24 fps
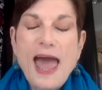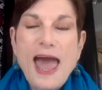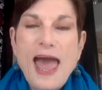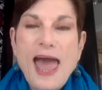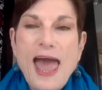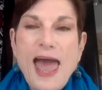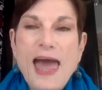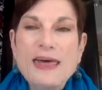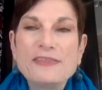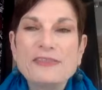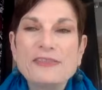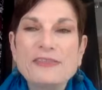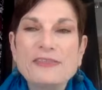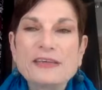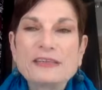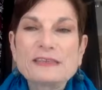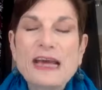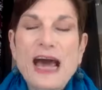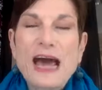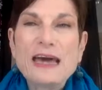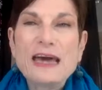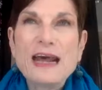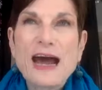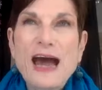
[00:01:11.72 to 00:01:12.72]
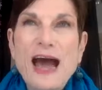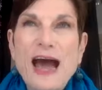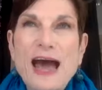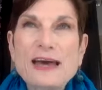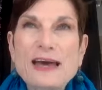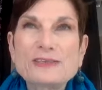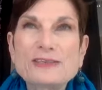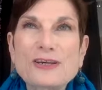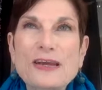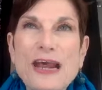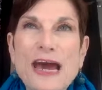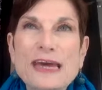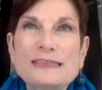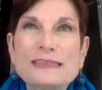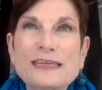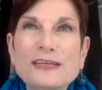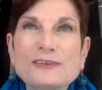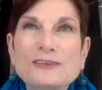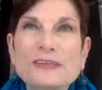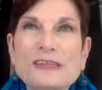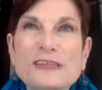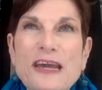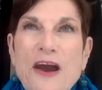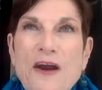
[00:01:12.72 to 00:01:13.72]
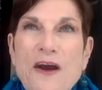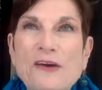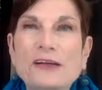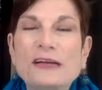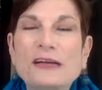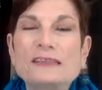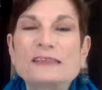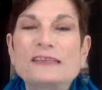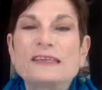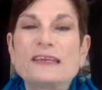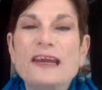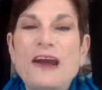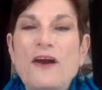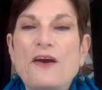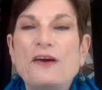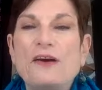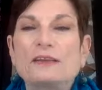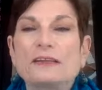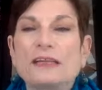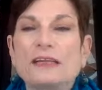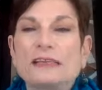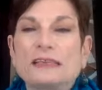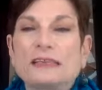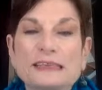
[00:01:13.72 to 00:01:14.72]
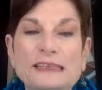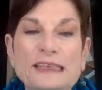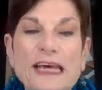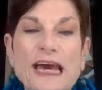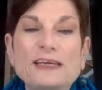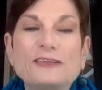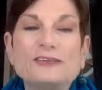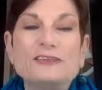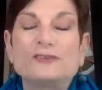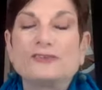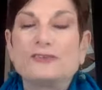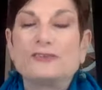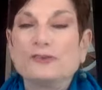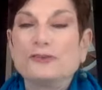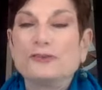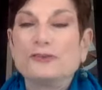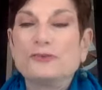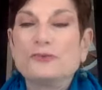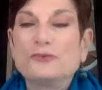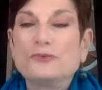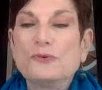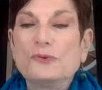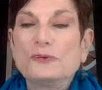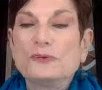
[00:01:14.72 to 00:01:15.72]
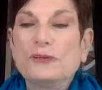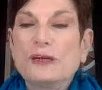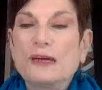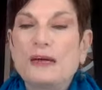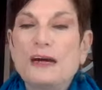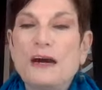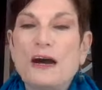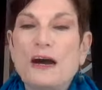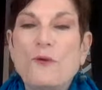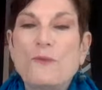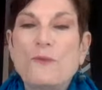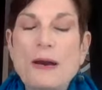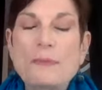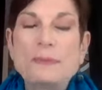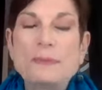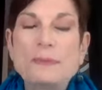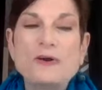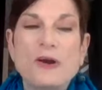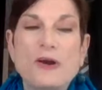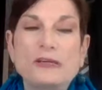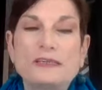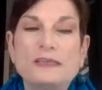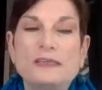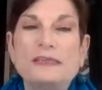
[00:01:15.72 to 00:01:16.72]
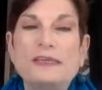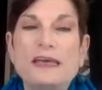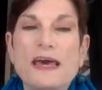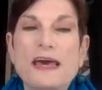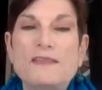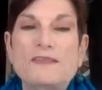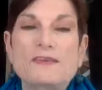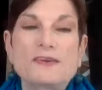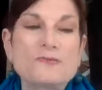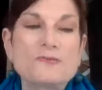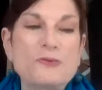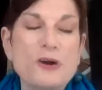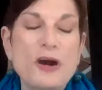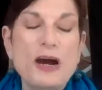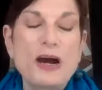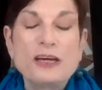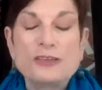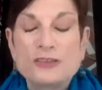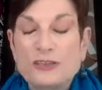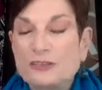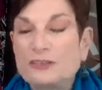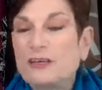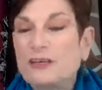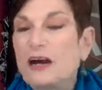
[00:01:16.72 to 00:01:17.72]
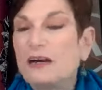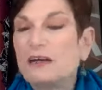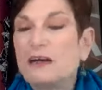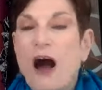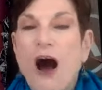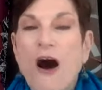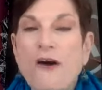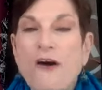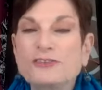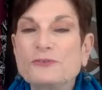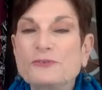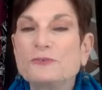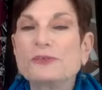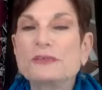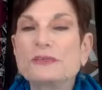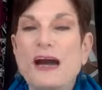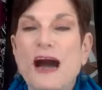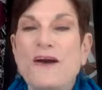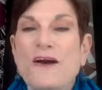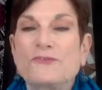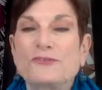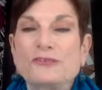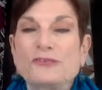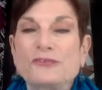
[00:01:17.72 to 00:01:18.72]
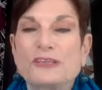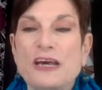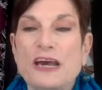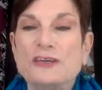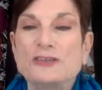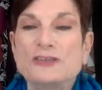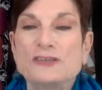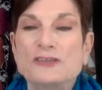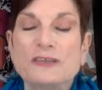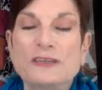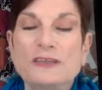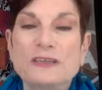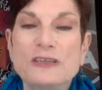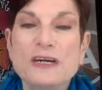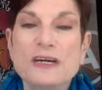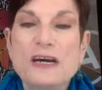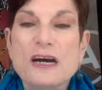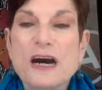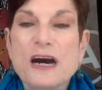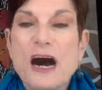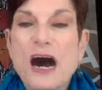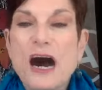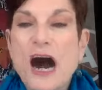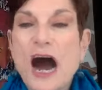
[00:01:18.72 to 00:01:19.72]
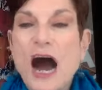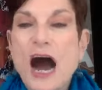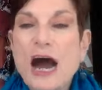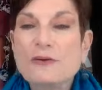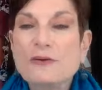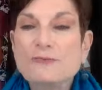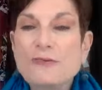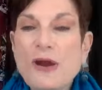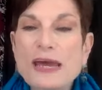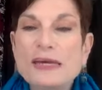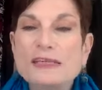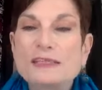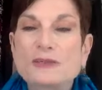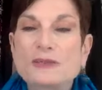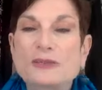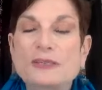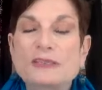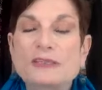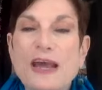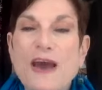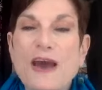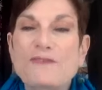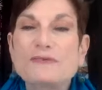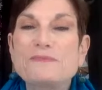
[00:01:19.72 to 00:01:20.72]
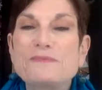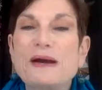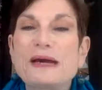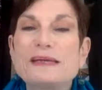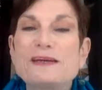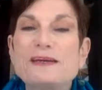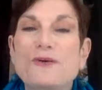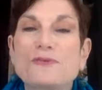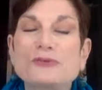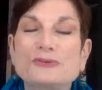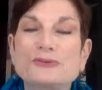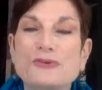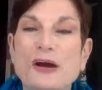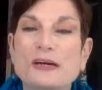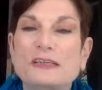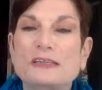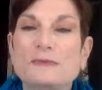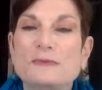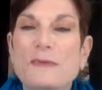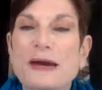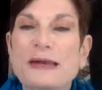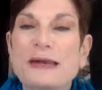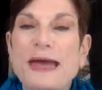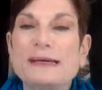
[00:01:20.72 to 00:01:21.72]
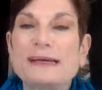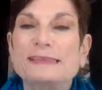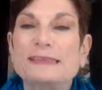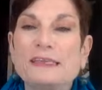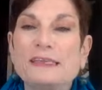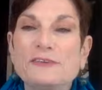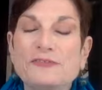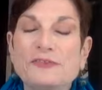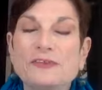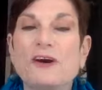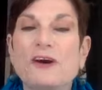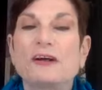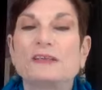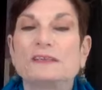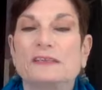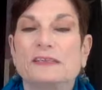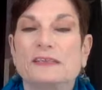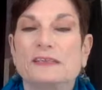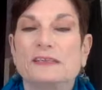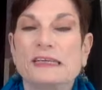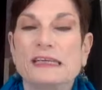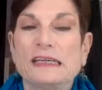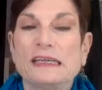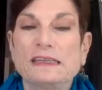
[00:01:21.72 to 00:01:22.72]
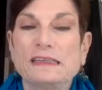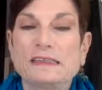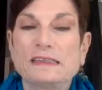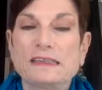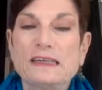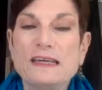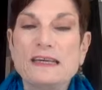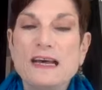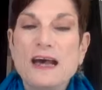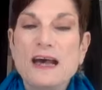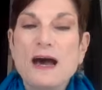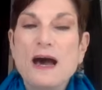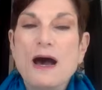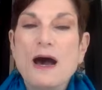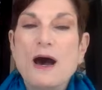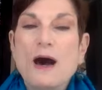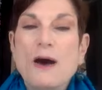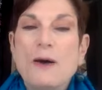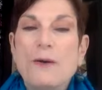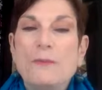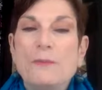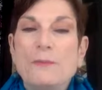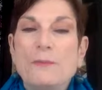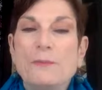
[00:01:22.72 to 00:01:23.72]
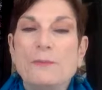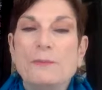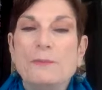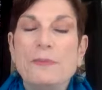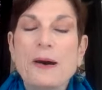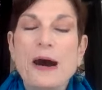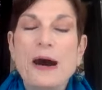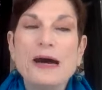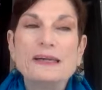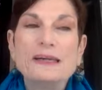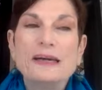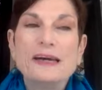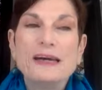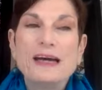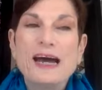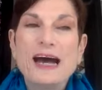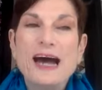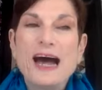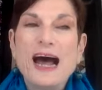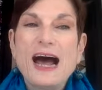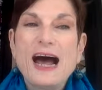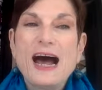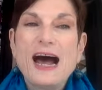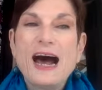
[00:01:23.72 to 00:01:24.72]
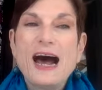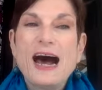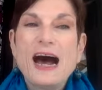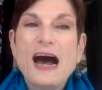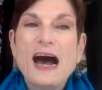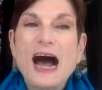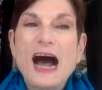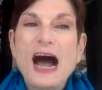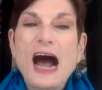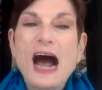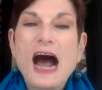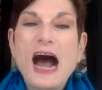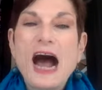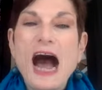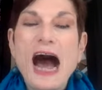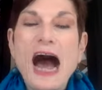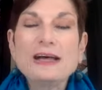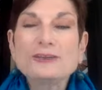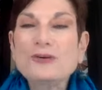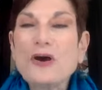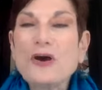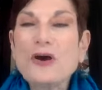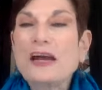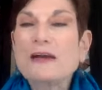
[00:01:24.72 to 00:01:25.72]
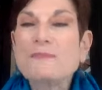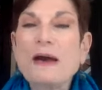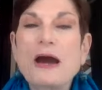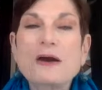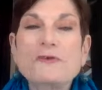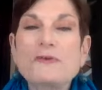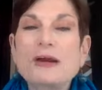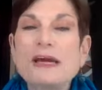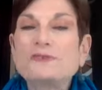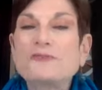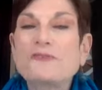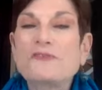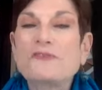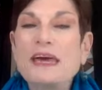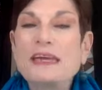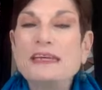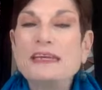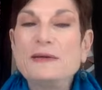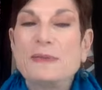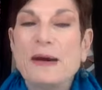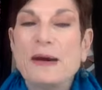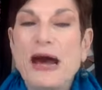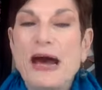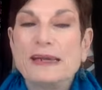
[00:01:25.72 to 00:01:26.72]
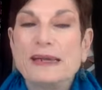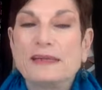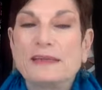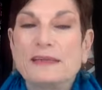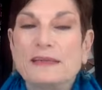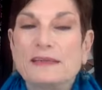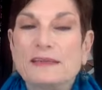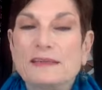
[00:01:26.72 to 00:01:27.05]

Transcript: And, this, and, I, and I said to Carole, I said, Carole, let's do a webinar together, just a comfortable conversation on race, because everybody always talks about how difficult it is. But I'll talk about race with anybody